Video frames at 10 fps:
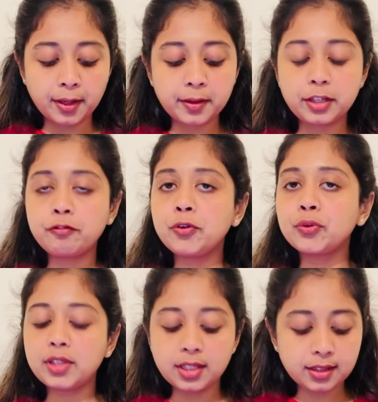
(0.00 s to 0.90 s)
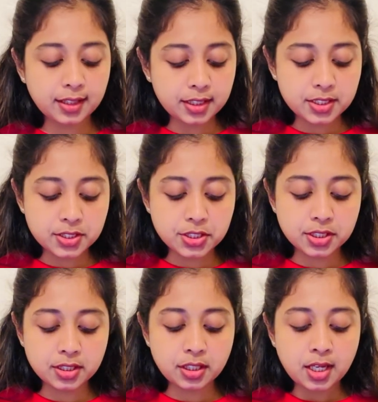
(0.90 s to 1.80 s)
If you think their
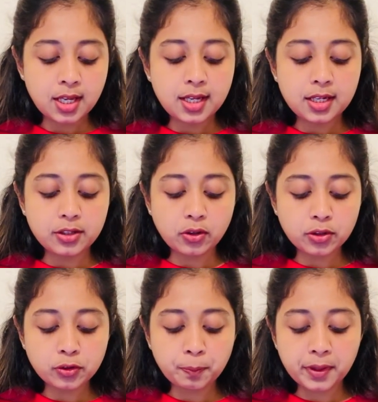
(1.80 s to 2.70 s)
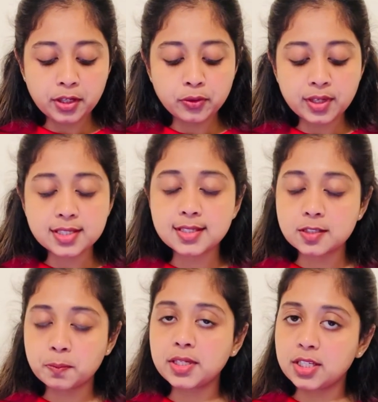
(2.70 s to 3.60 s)
decision not to pay your
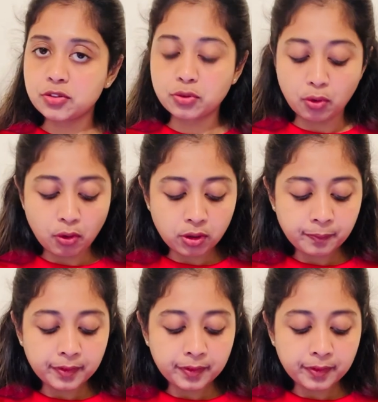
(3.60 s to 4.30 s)
SSP is wrong,